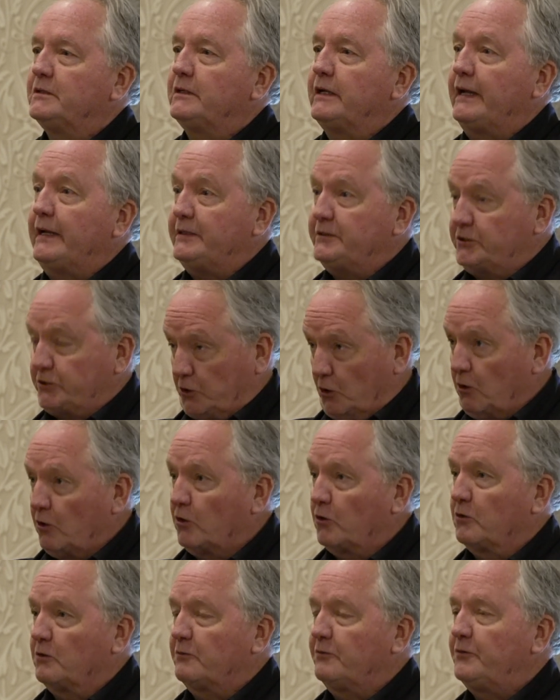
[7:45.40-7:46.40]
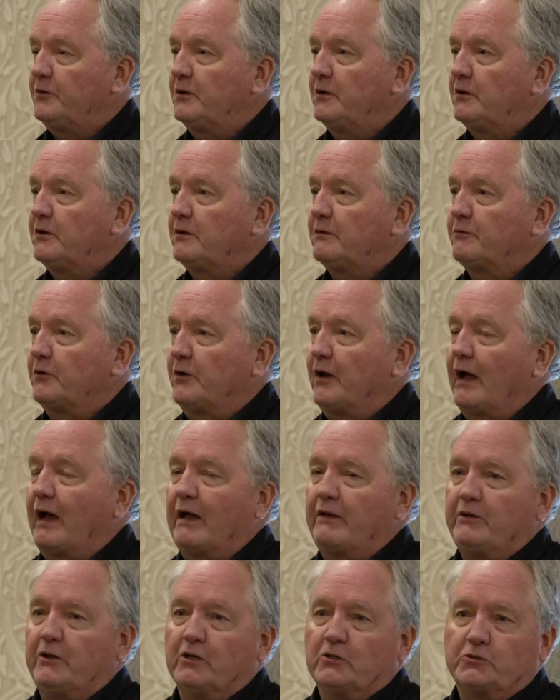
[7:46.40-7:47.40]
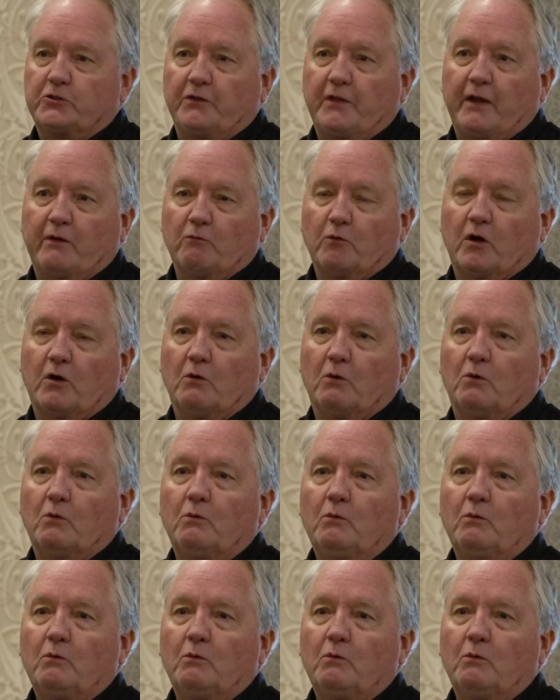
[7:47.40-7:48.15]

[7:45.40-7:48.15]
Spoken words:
He served for 9 years in that role.